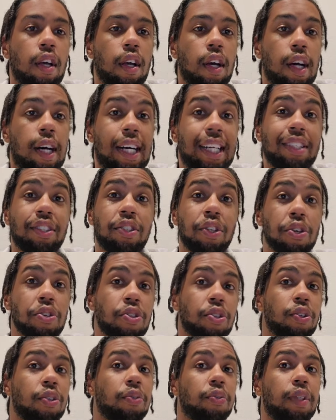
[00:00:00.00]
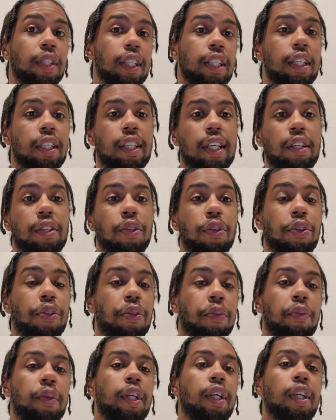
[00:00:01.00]
And those are really like the
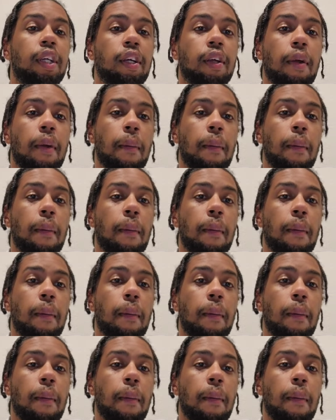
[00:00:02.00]
3